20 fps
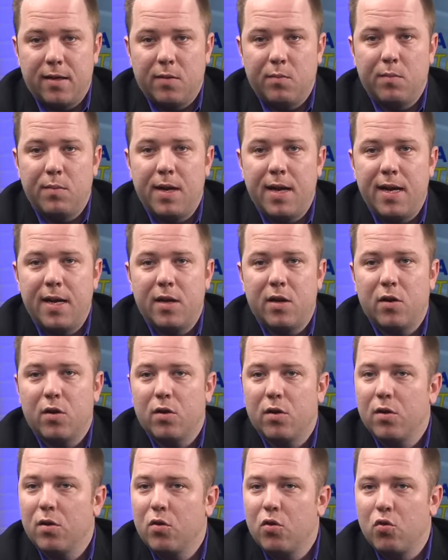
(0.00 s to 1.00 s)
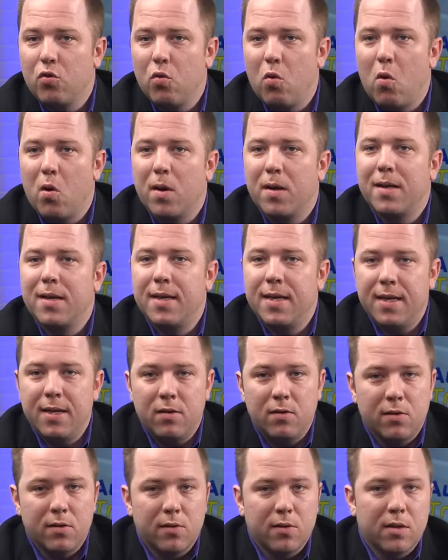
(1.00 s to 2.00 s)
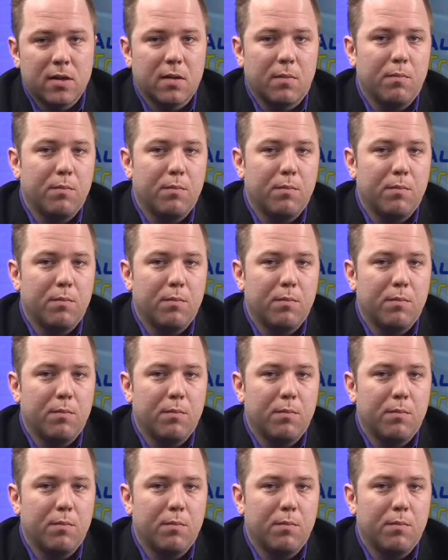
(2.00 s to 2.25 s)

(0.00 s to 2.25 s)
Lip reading: to make sure dealers,